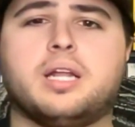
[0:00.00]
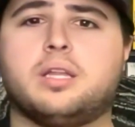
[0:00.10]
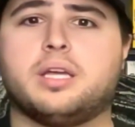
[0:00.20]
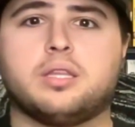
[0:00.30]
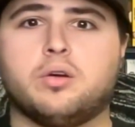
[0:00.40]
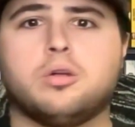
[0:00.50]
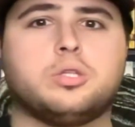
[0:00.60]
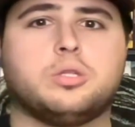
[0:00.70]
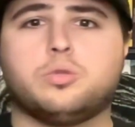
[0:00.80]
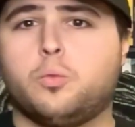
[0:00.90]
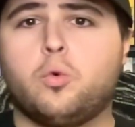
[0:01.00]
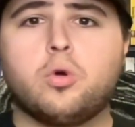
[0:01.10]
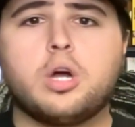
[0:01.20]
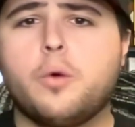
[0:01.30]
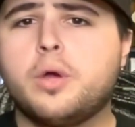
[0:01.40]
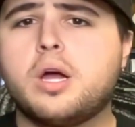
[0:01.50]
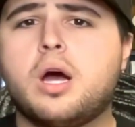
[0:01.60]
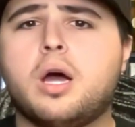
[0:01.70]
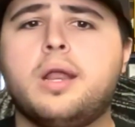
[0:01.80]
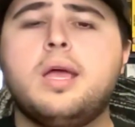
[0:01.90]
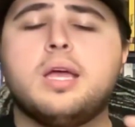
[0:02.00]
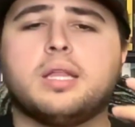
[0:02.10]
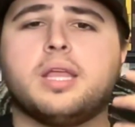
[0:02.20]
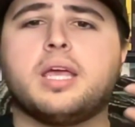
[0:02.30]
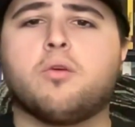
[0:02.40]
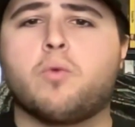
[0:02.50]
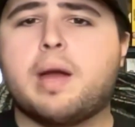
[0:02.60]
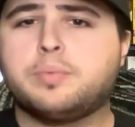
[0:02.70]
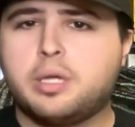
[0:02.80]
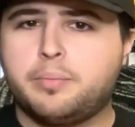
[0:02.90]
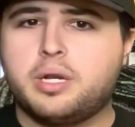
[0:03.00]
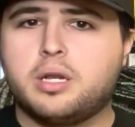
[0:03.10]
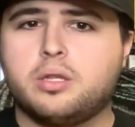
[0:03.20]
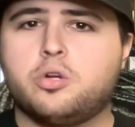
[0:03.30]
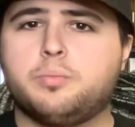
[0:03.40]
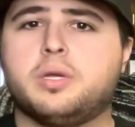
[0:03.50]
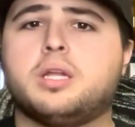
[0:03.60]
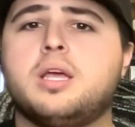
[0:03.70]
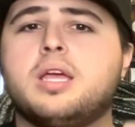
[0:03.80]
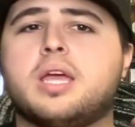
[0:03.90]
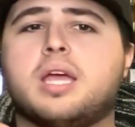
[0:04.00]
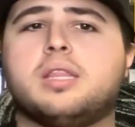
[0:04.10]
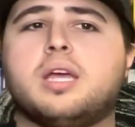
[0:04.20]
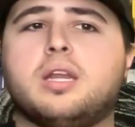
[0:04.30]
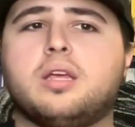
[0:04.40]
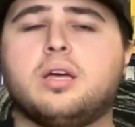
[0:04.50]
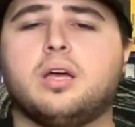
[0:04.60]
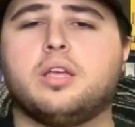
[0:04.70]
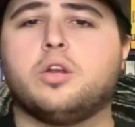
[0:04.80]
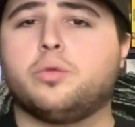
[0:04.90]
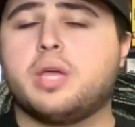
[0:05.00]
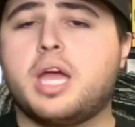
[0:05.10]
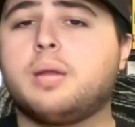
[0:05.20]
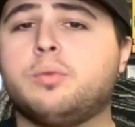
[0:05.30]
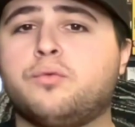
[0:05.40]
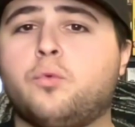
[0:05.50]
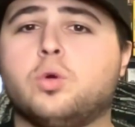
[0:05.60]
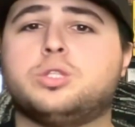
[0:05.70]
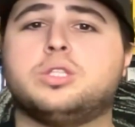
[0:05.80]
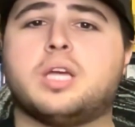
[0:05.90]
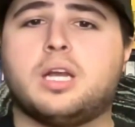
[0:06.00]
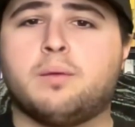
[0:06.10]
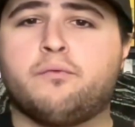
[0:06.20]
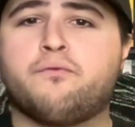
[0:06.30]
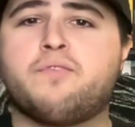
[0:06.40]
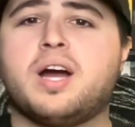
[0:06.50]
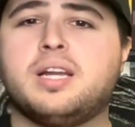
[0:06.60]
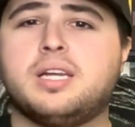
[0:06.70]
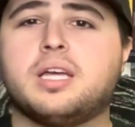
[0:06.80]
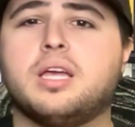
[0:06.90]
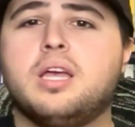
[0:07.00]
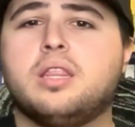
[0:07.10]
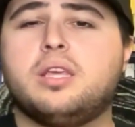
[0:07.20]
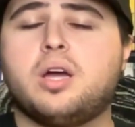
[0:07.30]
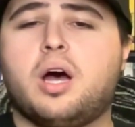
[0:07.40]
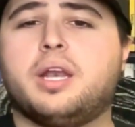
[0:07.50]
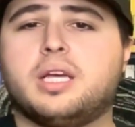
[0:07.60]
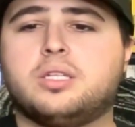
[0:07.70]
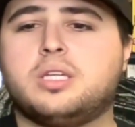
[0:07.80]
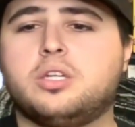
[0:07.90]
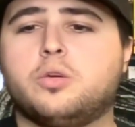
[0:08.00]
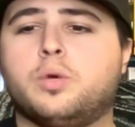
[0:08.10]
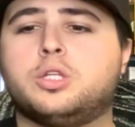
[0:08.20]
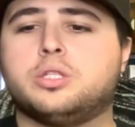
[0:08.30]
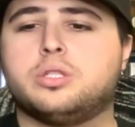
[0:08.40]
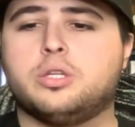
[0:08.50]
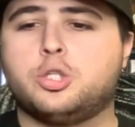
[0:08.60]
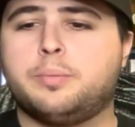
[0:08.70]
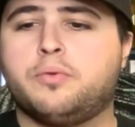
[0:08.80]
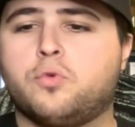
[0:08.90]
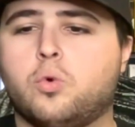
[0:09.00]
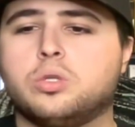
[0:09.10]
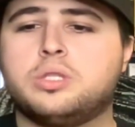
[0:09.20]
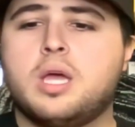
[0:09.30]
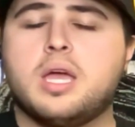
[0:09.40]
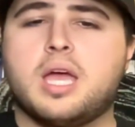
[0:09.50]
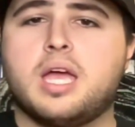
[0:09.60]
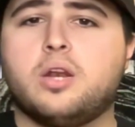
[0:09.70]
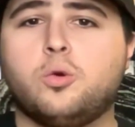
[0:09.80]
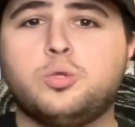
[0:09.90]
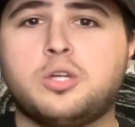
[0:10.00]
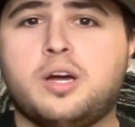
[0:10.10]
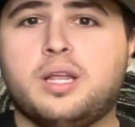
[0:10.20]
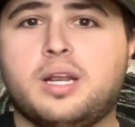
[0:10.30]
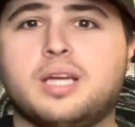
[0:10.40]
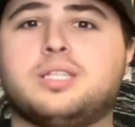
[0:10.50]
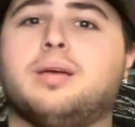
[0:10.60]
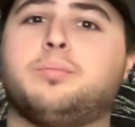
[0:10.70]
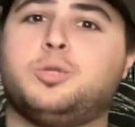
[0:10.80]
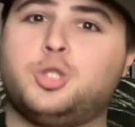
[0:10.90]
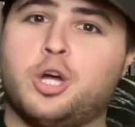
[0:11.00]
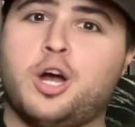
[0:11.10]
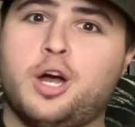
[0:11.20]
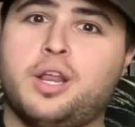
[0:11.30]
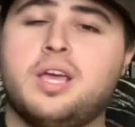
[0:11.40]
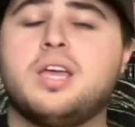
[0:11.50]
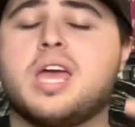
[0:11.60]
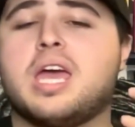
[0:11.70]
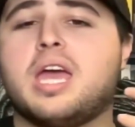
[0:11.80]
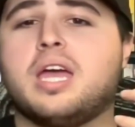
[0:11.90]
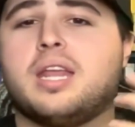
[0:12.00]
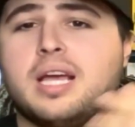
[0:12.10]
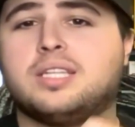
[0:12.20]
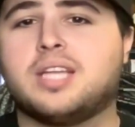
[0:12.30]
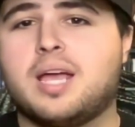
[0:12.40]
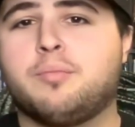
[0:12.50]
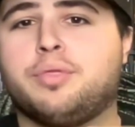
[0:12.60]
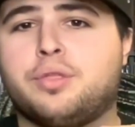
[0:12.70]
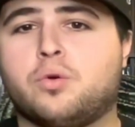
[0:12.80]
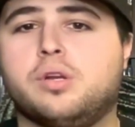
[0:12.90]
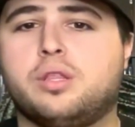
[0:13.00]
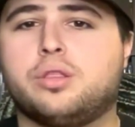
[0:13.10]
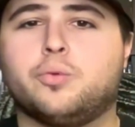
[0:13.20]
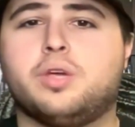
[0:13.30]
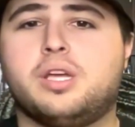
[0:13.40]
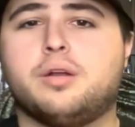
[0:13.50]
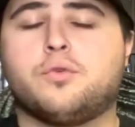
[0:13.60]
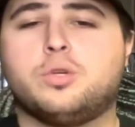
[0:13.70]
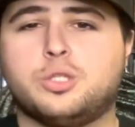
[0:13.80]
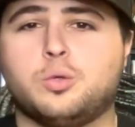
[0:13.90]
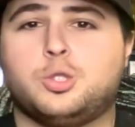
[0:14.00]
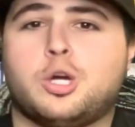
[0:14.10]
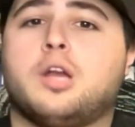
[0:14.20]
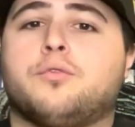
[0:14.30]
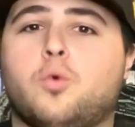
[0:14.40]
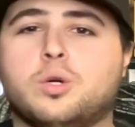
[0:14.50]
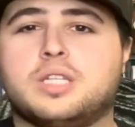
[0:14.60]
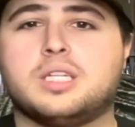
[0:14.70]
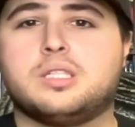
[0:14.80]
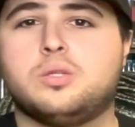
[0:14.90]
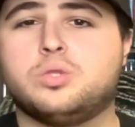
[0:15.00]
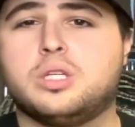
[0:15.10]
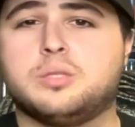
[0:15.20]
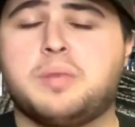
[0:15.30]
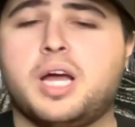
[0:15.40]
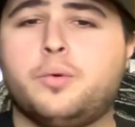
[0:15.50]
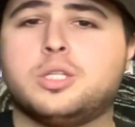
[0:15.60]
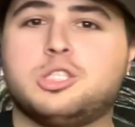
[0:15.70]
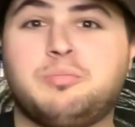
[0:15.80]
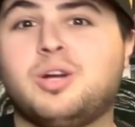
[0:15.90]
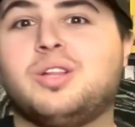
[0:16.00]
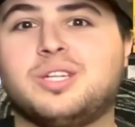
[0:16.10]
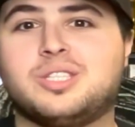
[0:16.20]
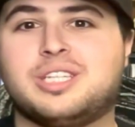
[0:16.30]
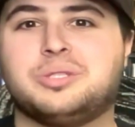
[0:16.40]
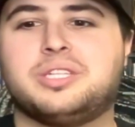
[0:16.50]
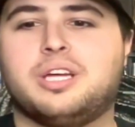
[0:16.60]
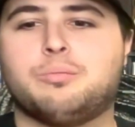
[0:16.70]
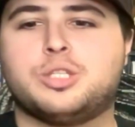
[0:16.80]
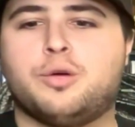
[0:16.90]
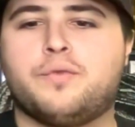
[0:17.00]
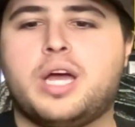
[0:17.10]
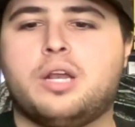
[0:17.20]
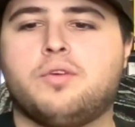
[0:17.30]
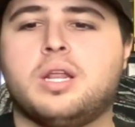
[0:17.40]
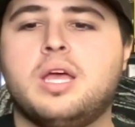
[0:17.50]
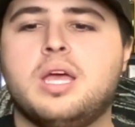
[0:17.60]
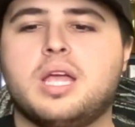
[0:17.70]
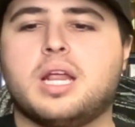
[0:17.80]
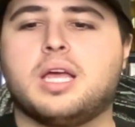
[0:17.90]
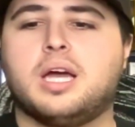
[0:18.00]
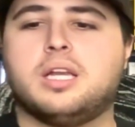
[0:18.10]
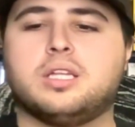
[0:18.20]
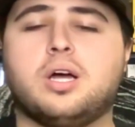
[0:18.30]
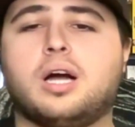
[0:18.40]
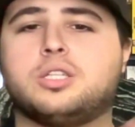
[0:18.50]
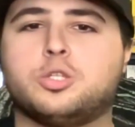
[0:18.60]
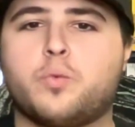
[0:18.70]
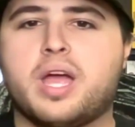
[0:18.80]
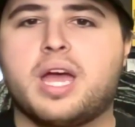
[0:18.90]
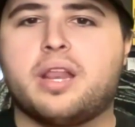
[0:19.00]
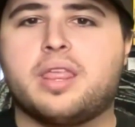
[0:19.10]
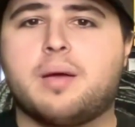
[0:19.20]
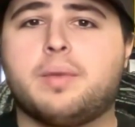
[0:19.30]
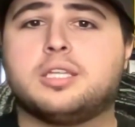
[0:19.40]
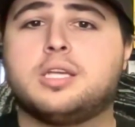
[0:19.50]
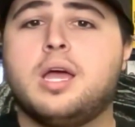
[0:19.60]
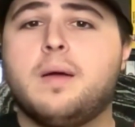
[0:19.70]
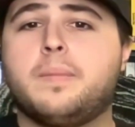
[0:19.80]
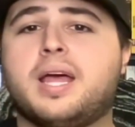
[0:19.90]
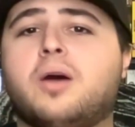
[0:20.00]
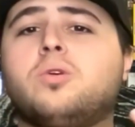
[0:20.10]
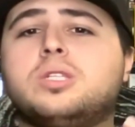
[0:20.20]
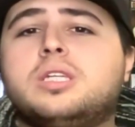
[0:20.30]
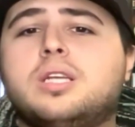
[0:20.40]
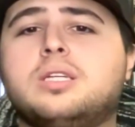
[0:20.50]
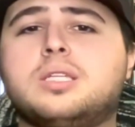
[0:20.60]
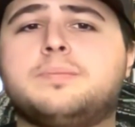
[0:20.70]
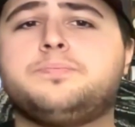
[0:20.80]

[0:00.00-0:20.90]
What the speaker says: Like there's a war going on, and they get wrapped up in it a little bit, and then the enemy forces end up finding the Onyx Cinder, which is the ship, of course. And who's on it except Jod and SM-33, and so Jod, of course, has to use his pirate smuggling skills to get himself out of it, and kind of talks his way out of that mess. But how does he does it?